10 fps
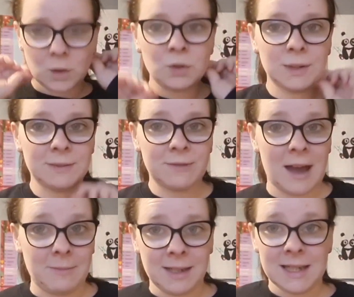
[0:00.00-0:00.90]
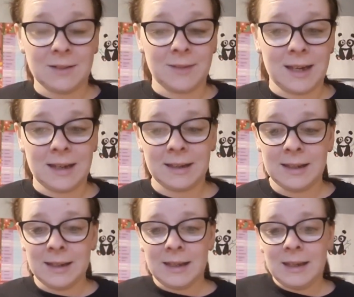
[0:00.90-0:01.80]
Saw some family down there
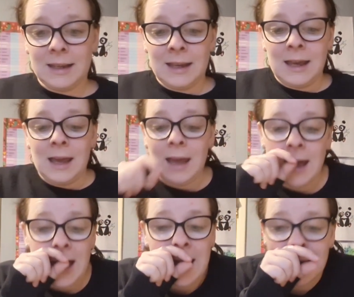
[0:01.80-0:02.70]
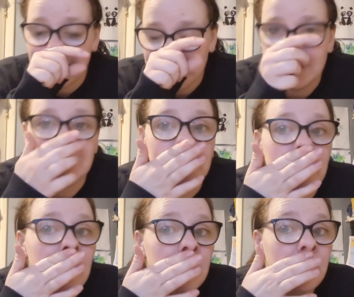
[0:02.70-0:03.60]
and
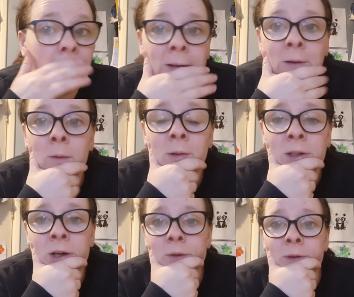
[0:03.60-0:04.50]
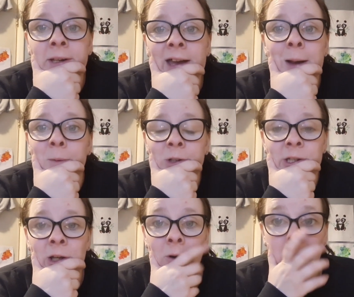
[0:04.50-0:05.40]
I thought Little would go for a nap when
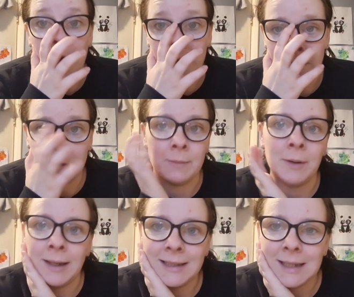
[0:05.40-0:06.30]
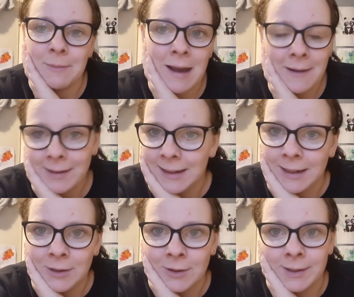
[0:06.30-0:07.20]
she got home, but
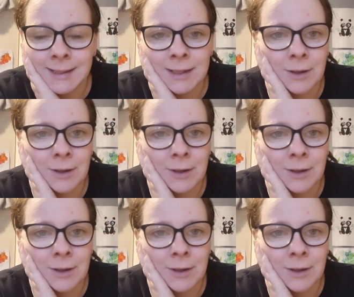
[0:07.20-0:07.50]
apparently not.